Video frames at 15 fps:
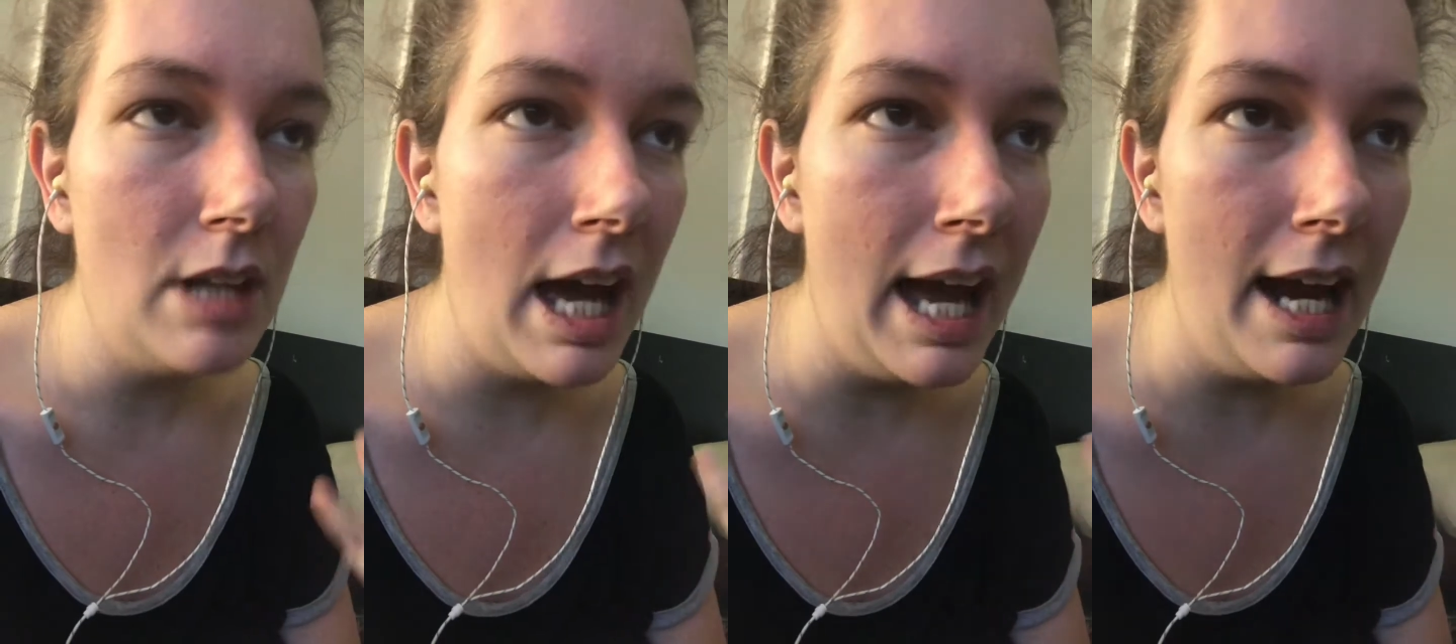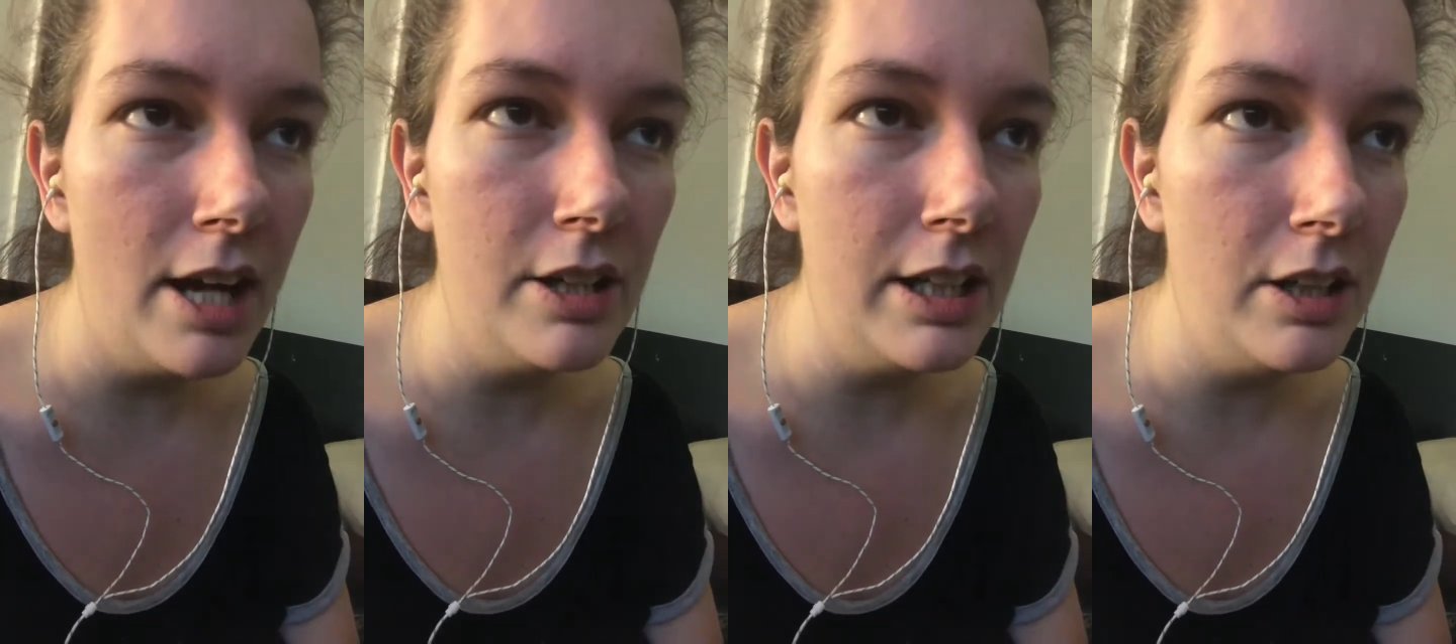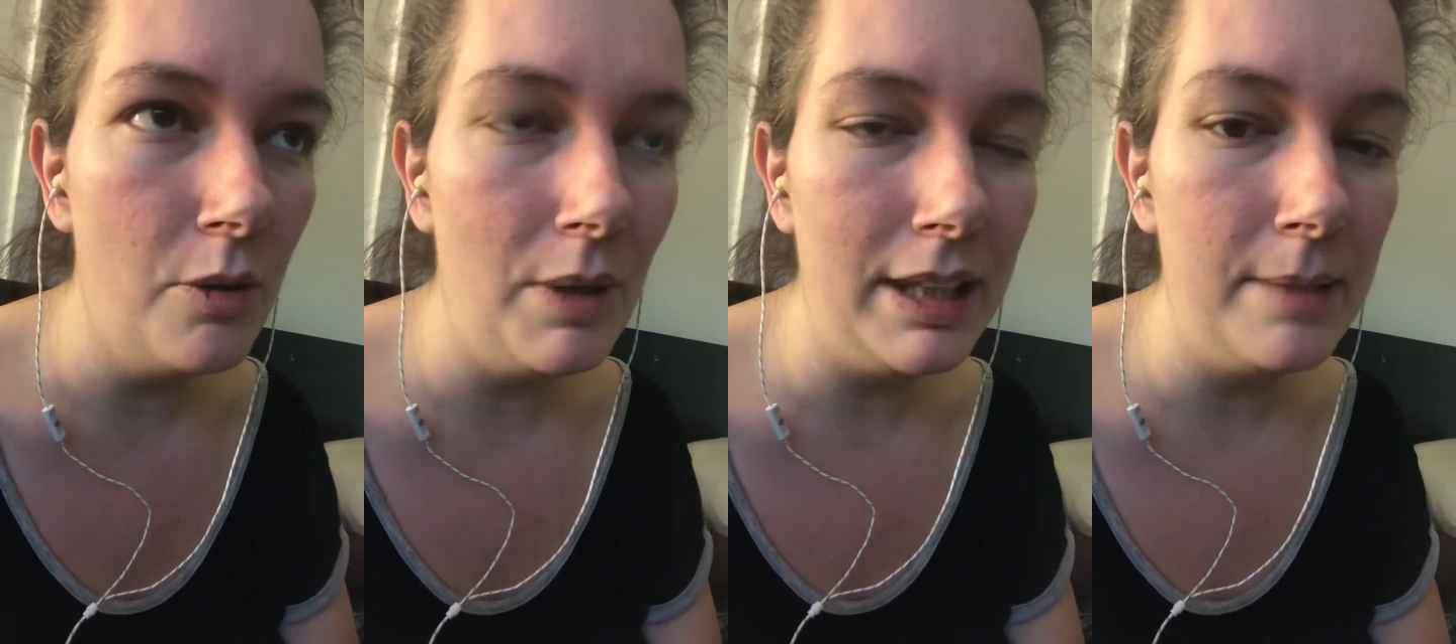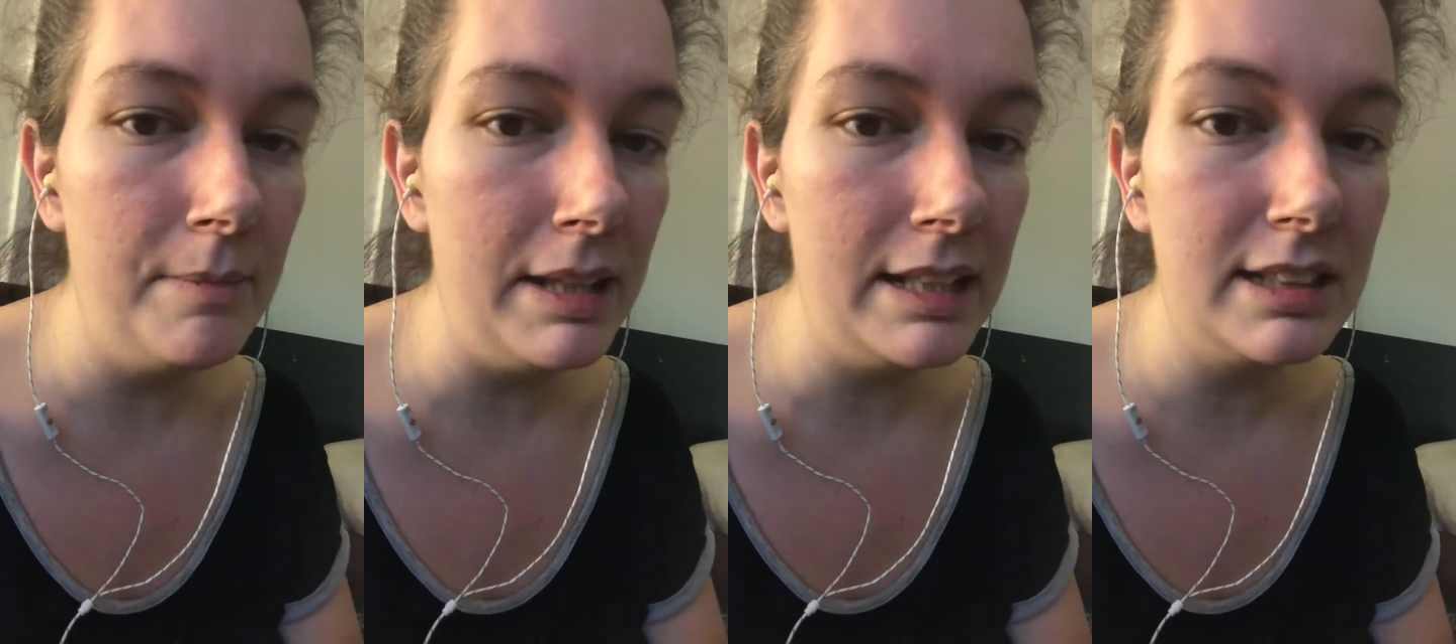I already know what
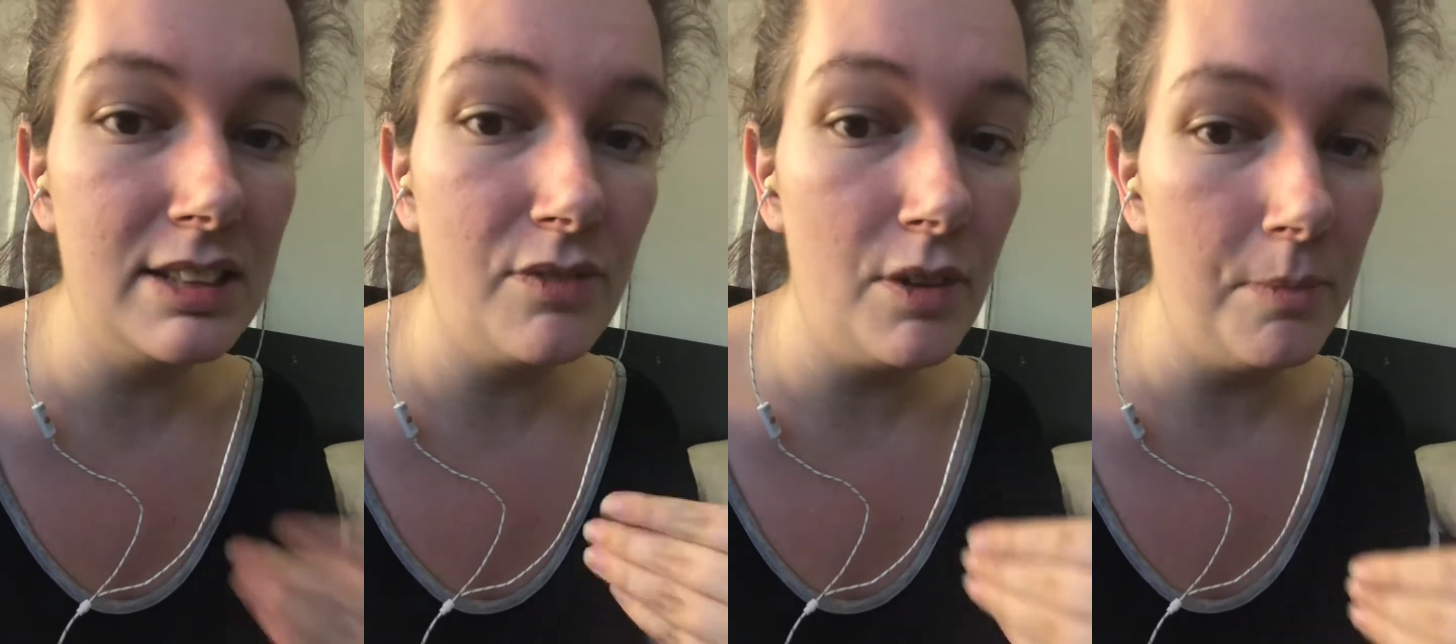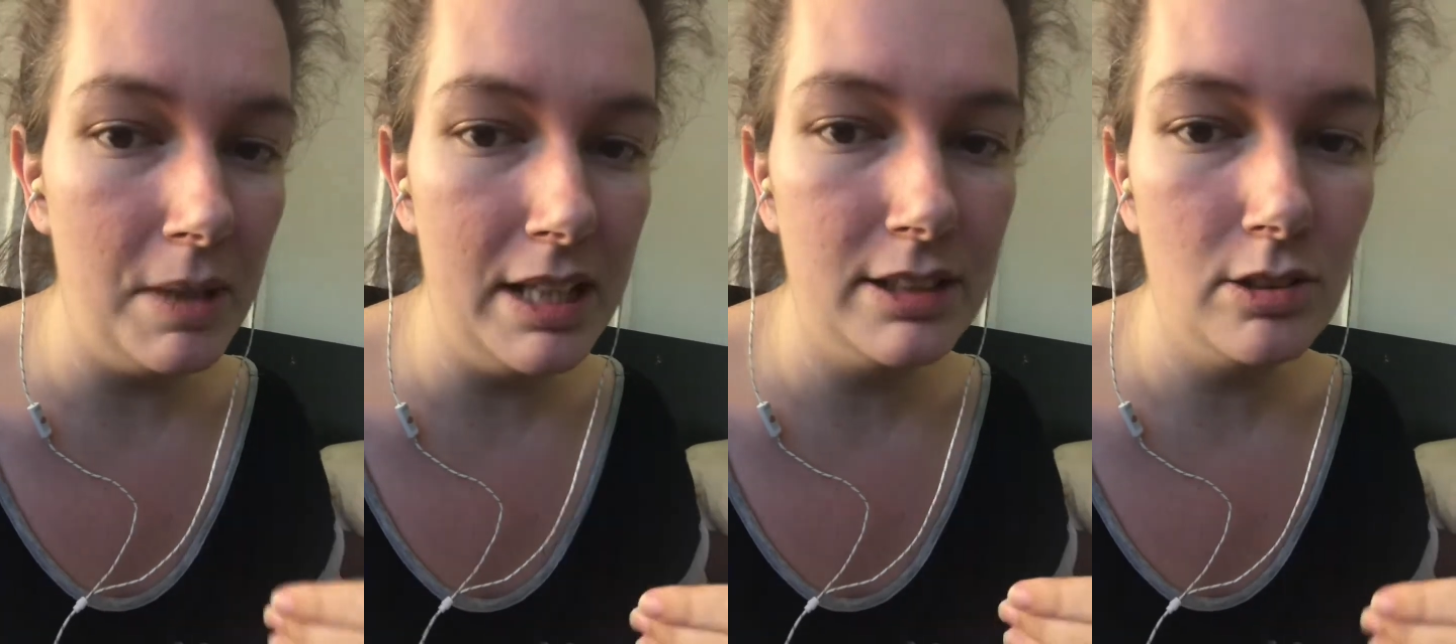it means for me,